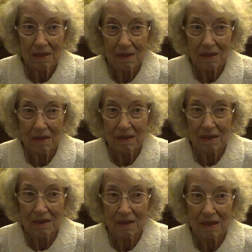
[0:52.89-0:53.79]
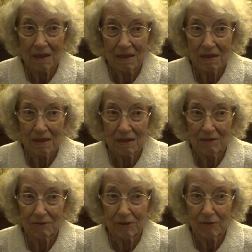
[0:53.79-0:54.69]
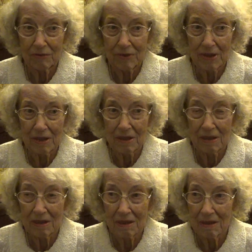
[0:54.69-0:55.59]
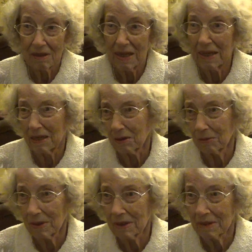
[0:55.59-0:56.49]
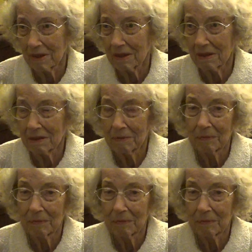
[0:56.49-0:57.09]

in 1958, around there. Okay.